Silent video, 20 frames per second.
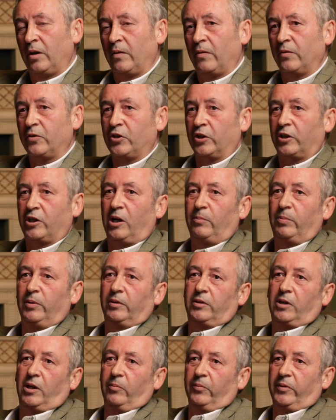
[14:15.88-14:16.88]
There's a
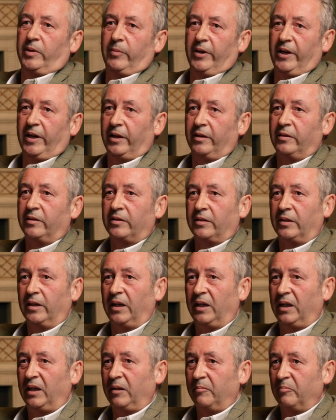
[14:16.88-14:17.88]
couple come to mind.
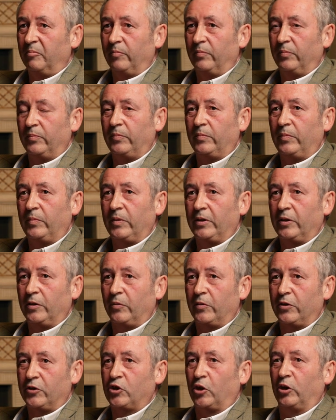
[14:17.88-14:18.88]
Um, you
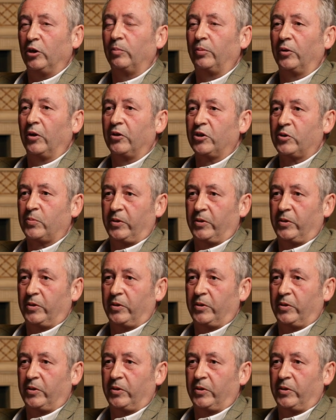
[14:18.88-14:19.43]
know, the Chuckle Brothers